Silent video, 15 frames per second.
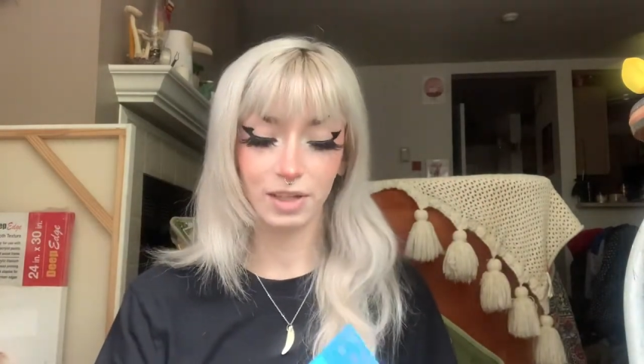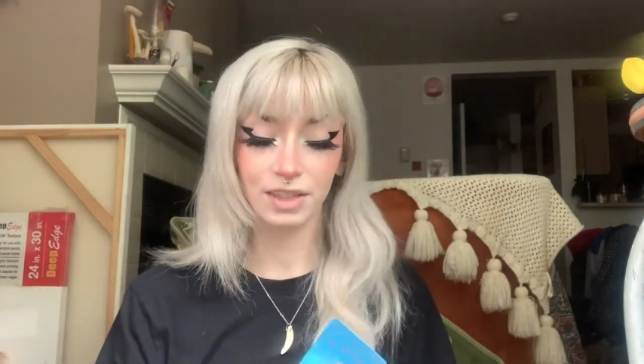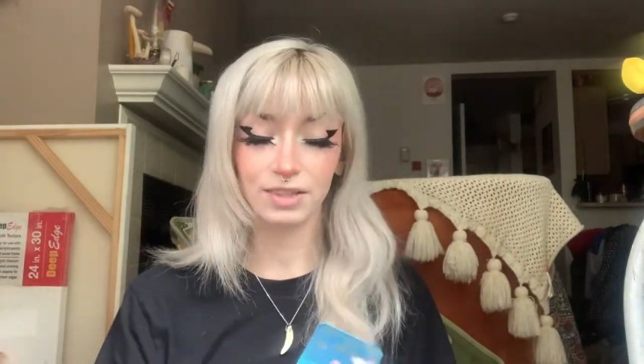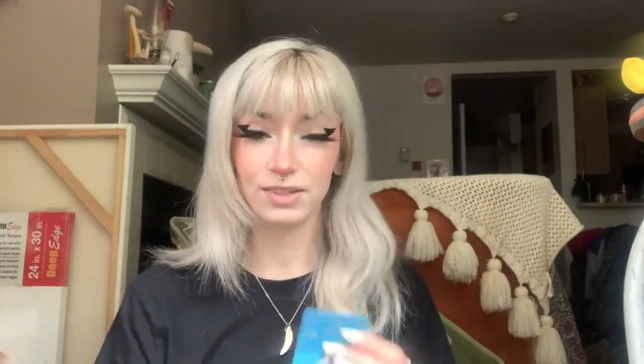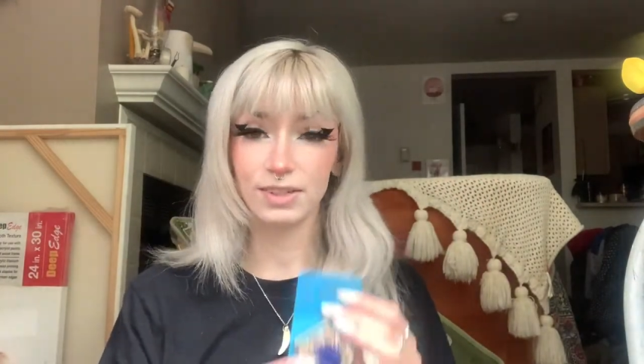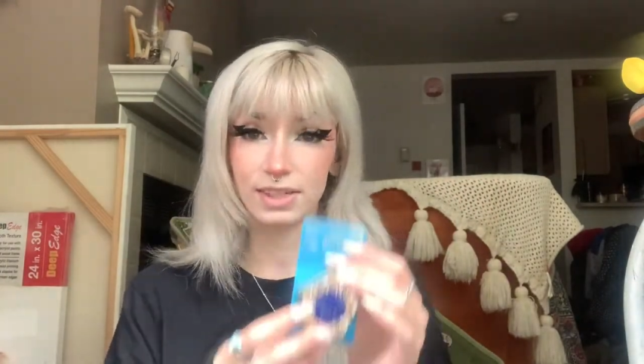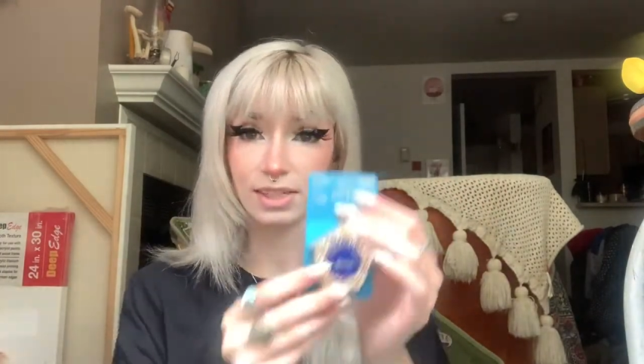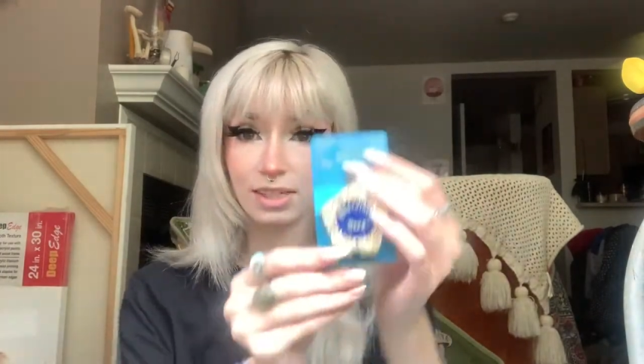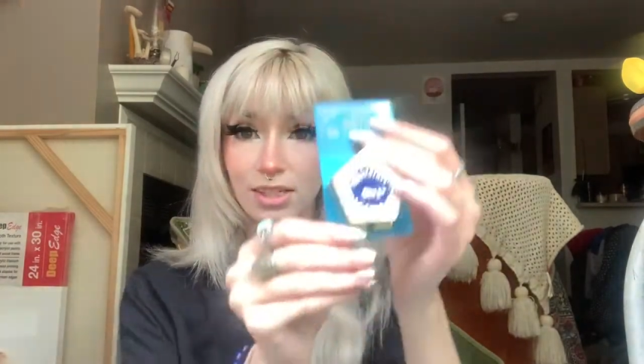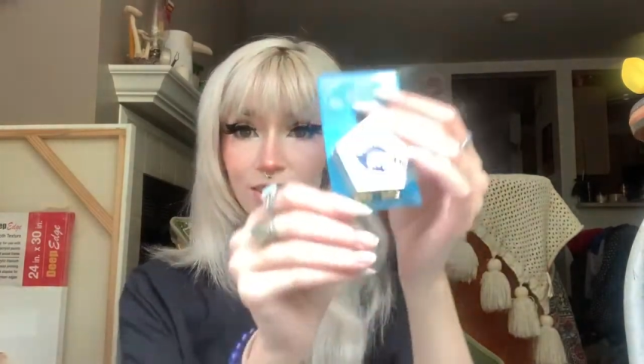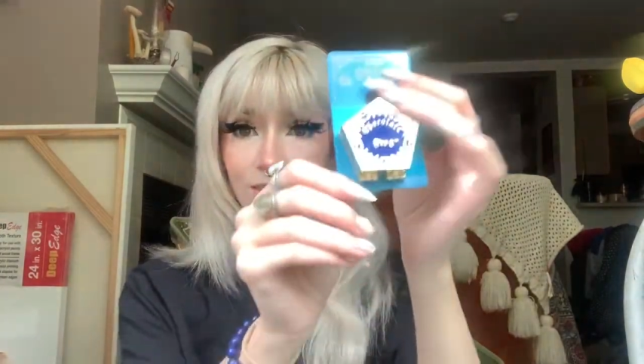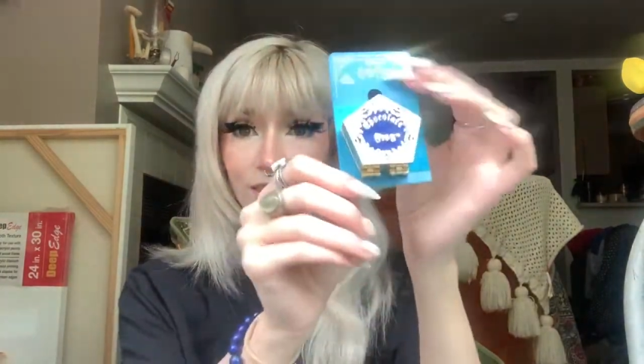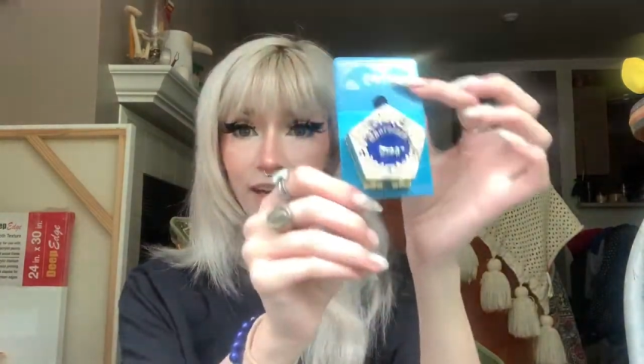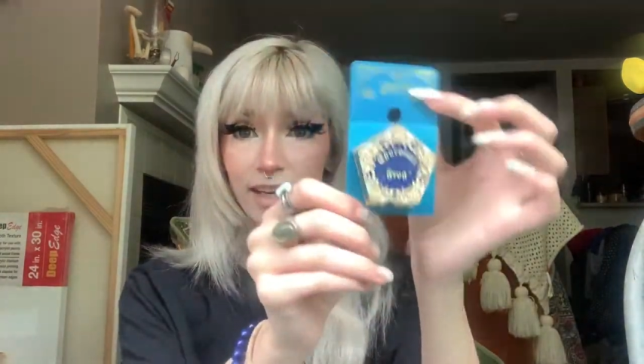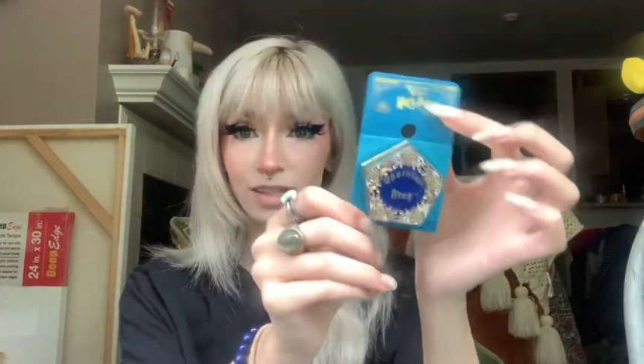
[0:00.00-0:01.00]
little
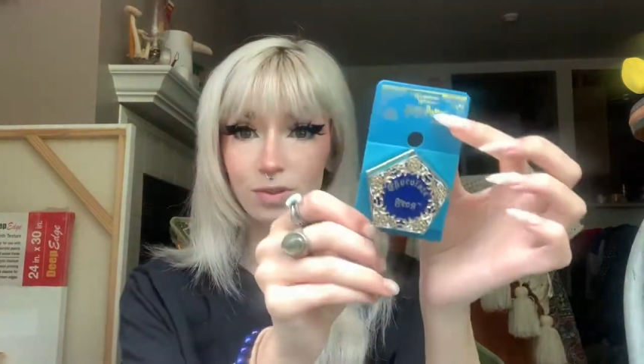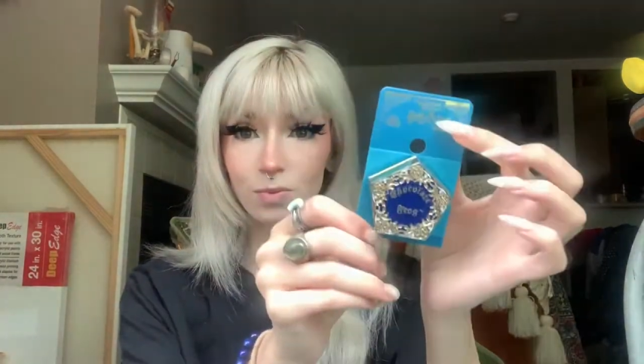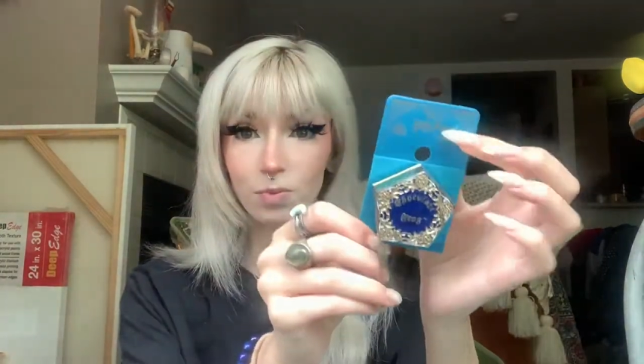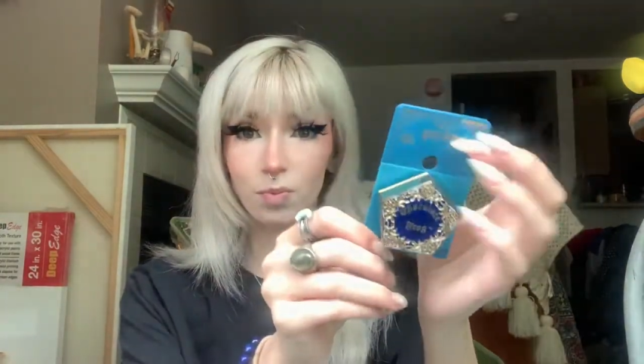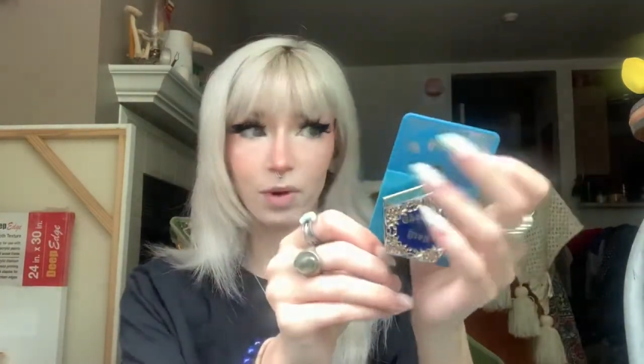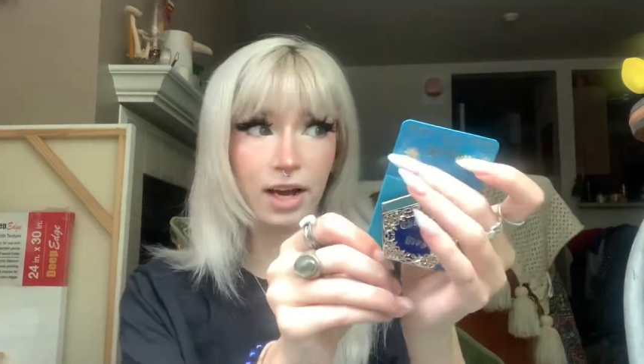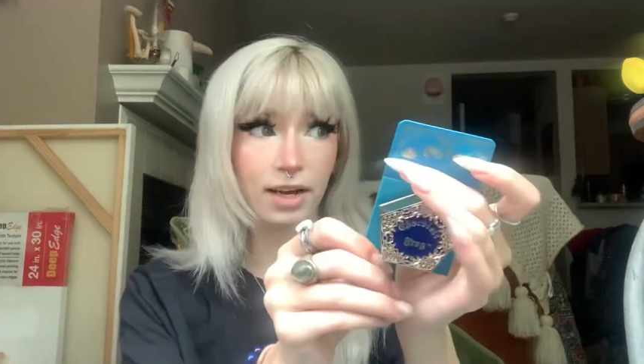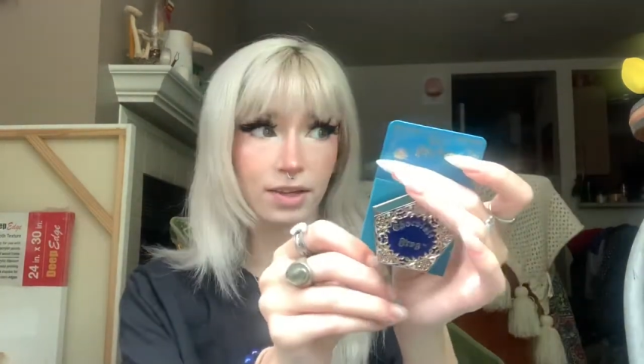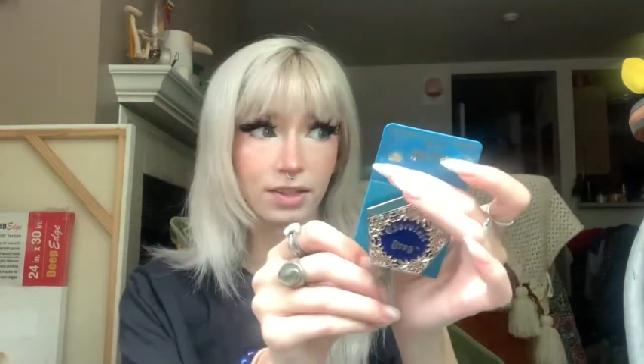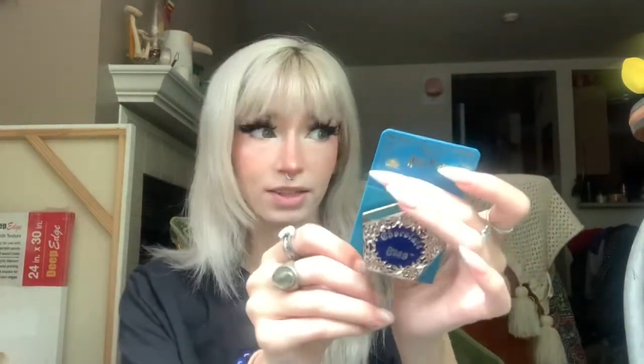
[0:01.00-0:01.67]
sister as well.